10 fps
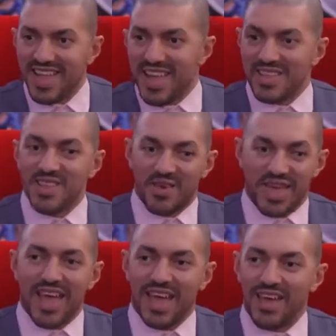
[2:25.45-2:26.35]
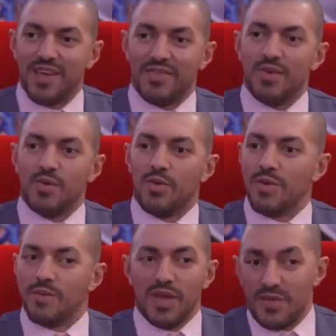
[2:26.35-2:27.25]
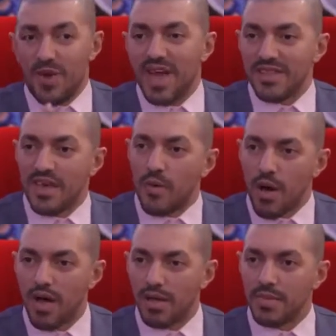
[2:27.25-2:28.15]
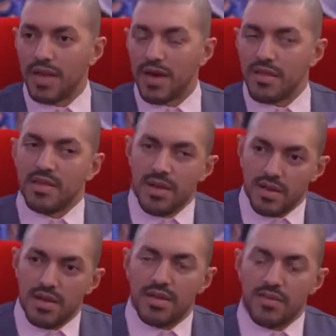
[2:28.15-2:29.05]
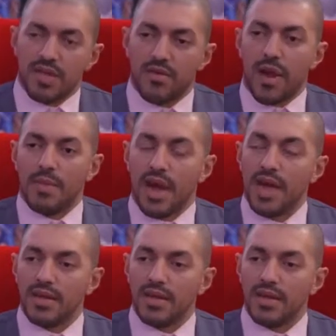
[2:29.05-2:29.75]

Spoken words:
It's okay if you hit that wall, because there is something right behind it.